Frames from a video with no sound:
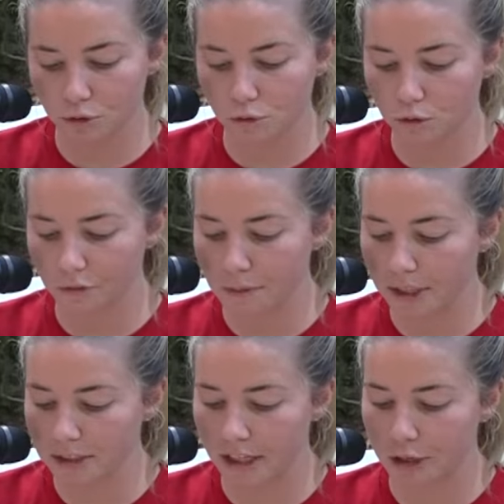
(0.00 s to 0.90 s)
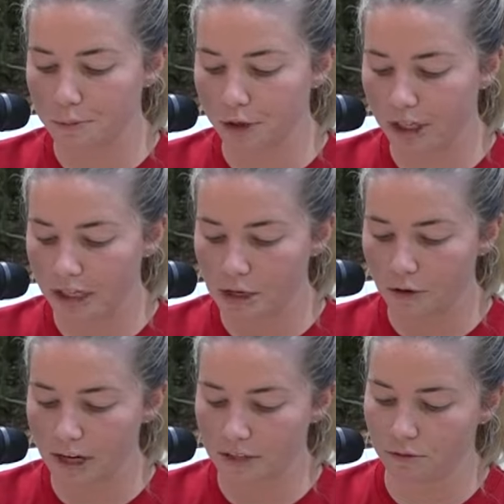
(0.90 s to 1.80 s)
School of Military Breeding,
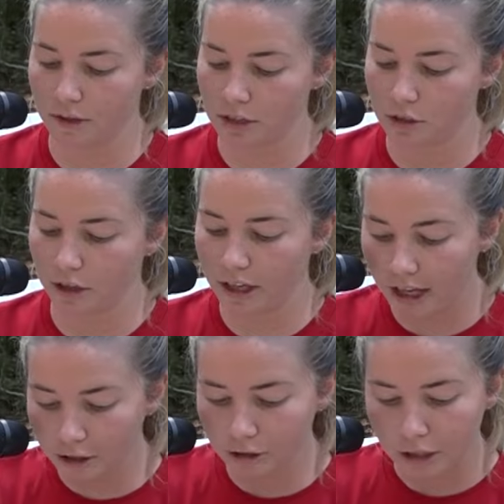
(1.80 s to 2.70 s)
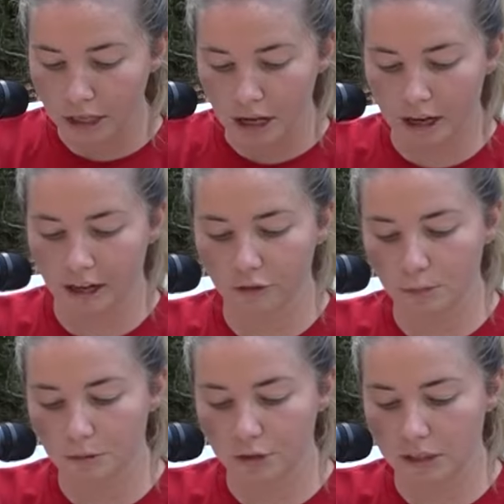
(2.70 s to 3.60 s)
known as the Red Star Kennel, a
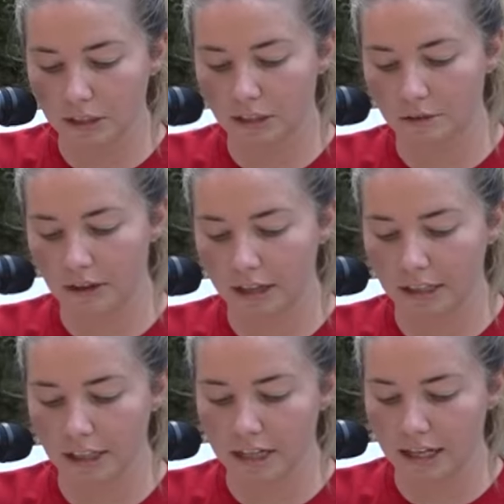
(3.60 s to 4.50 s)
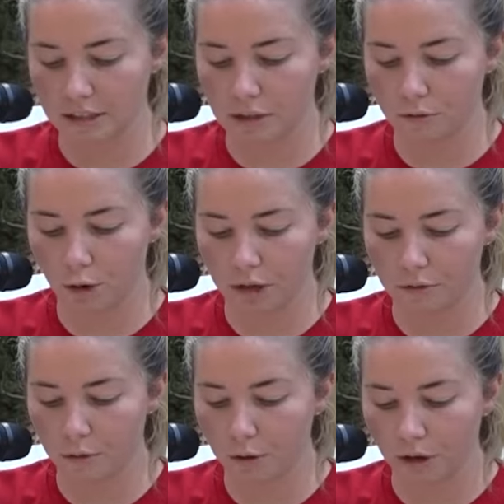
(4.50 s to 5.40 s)
government facility founded in
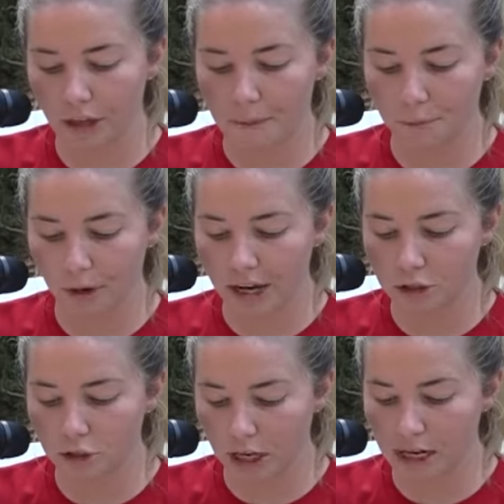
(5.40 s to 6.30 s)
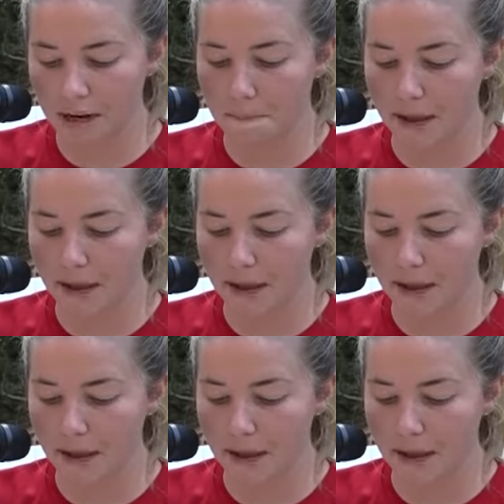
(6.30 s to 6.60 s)
1924 that bred, trained, and